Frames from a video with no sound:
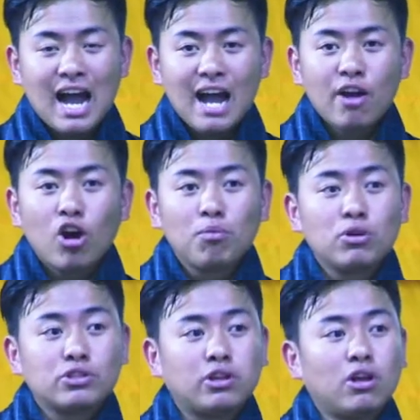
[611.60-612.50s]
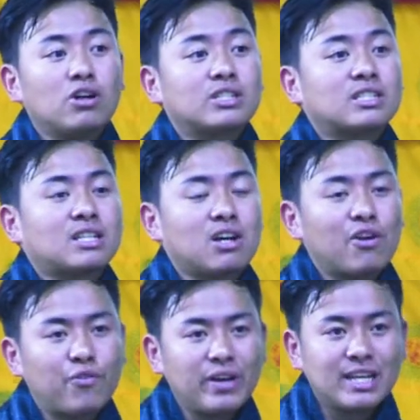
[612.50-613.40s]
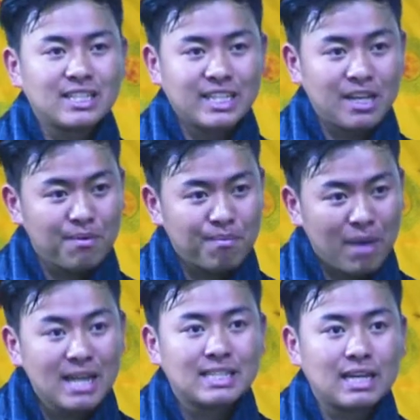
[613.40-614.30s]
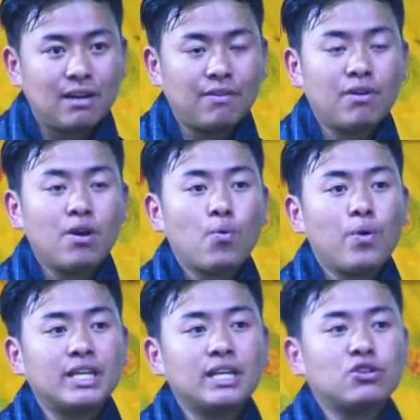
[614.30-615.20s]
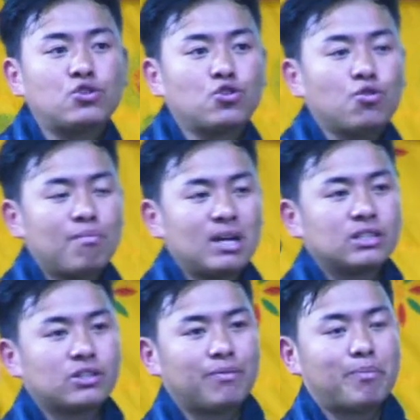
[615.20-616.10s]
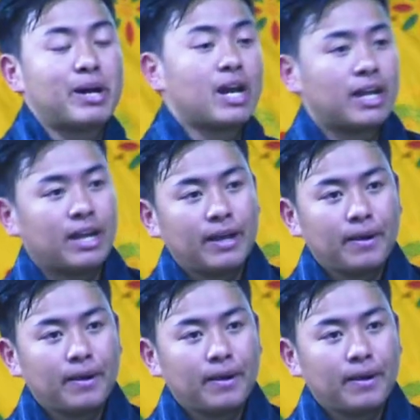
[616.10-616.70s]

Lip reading: I almost lost confidence in myself within 2 months of break.